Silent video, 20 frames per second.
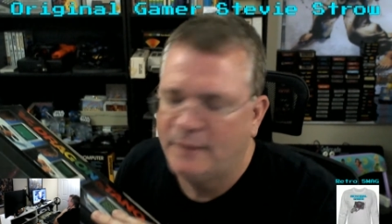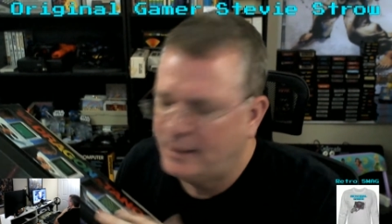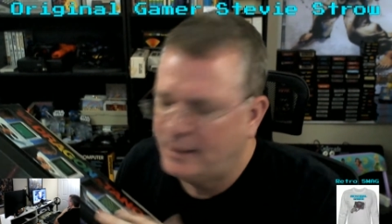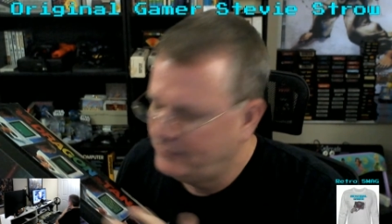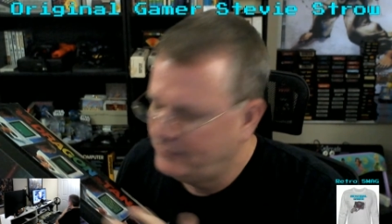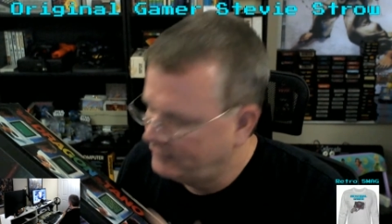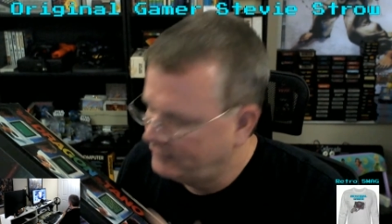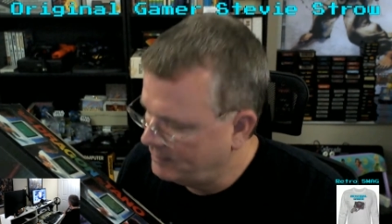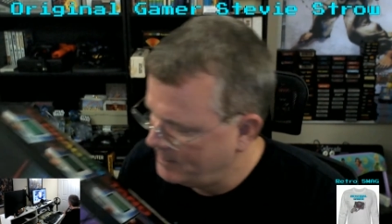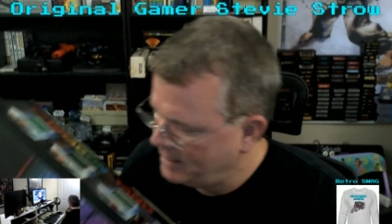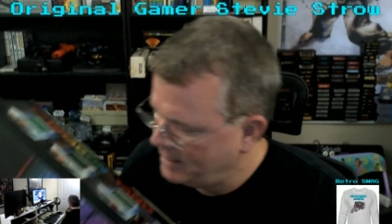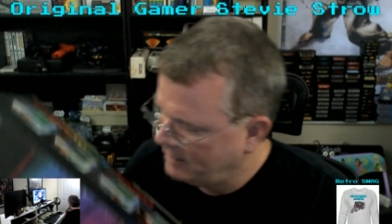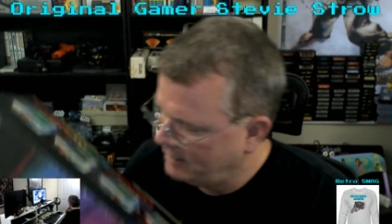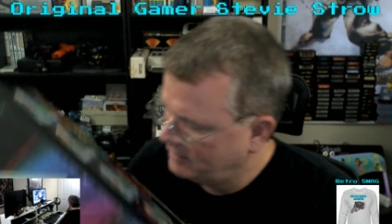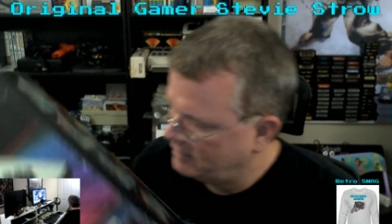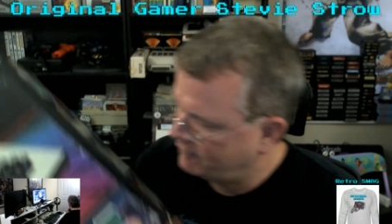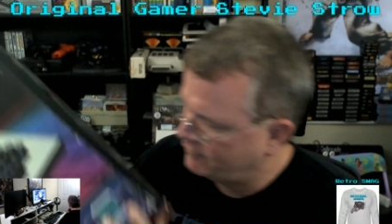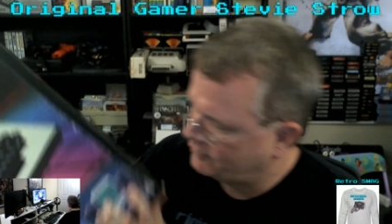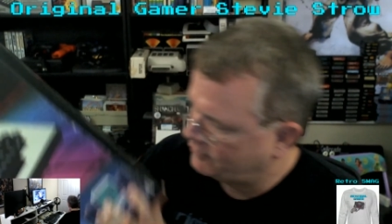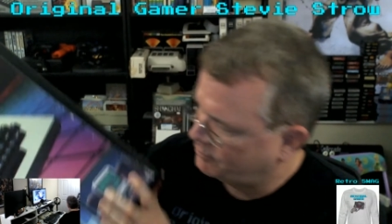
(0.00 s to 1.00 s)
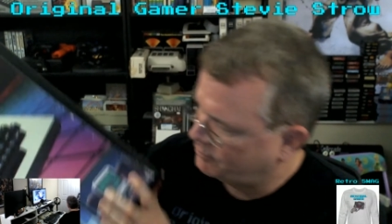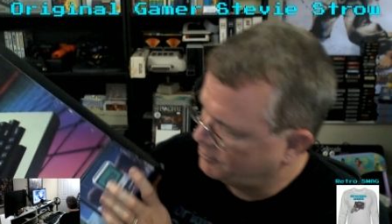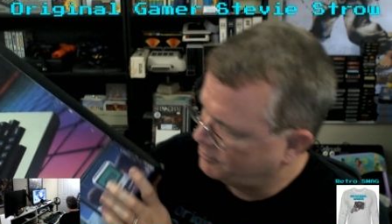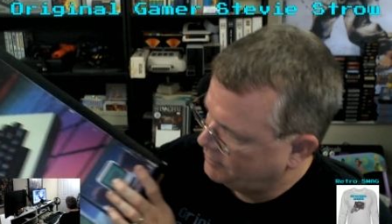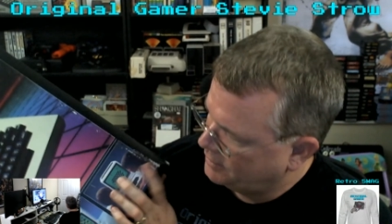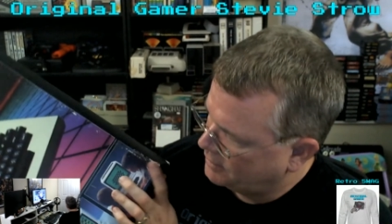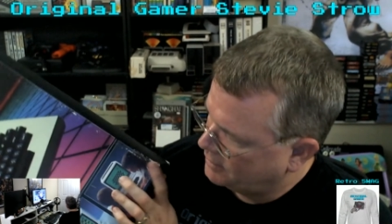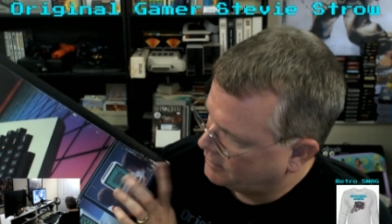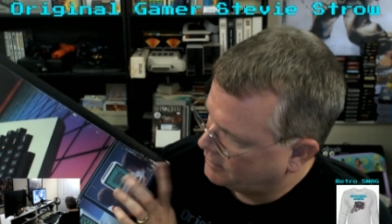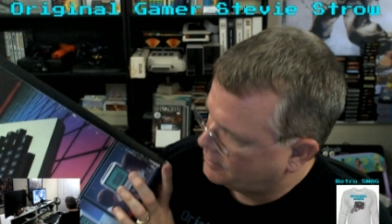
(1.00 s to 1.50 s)
That's the main difference
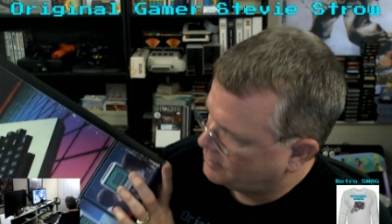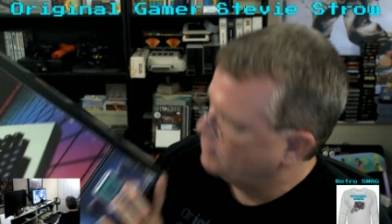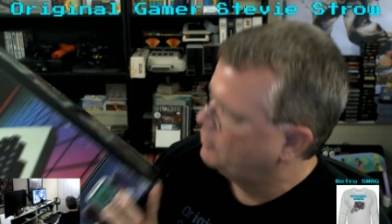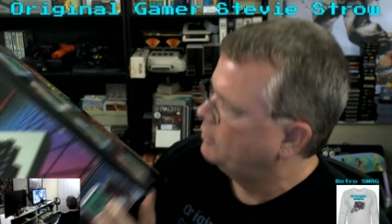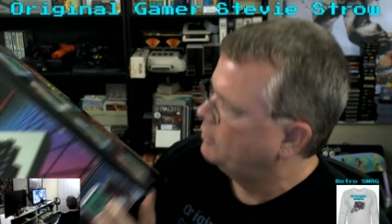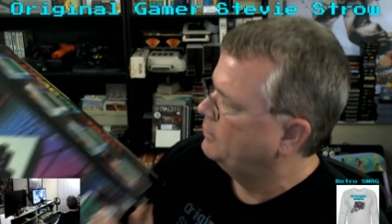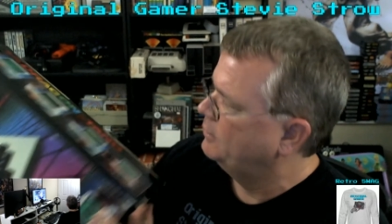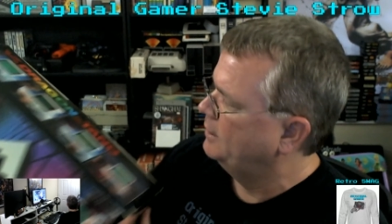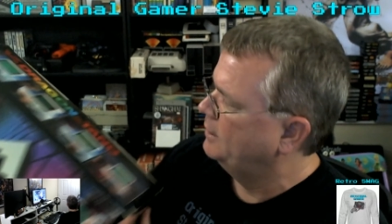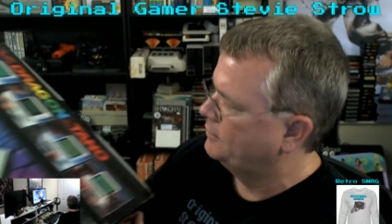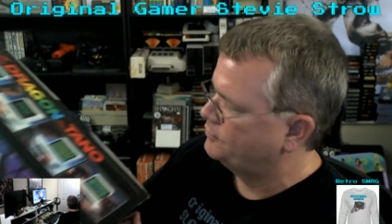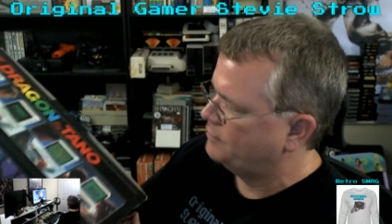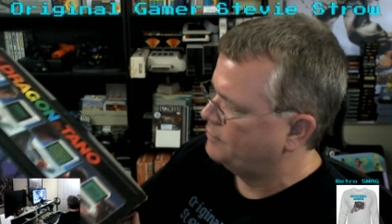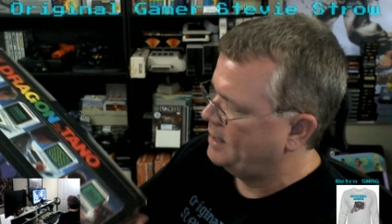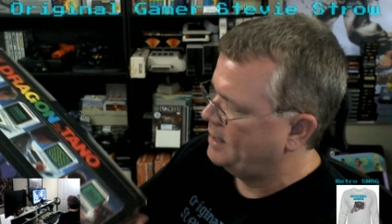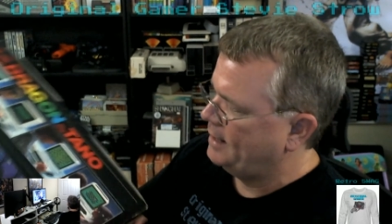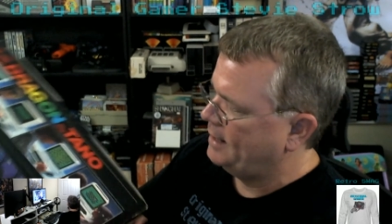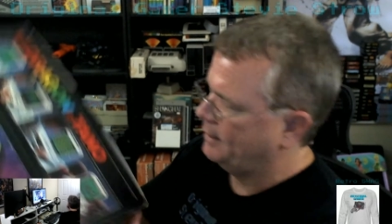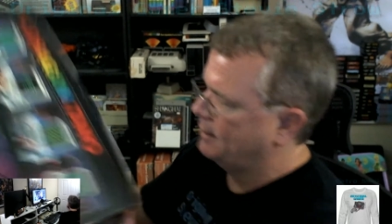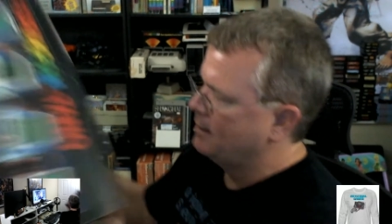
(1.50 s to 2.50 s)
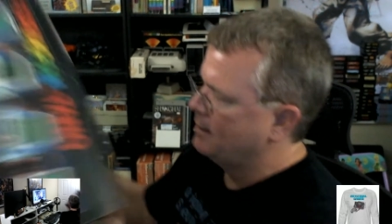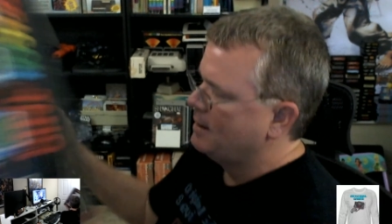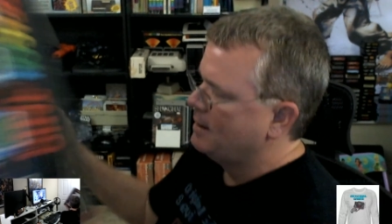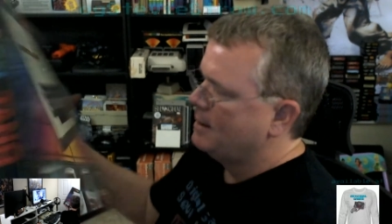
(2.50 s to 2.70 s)
between a Coco and a Dragon.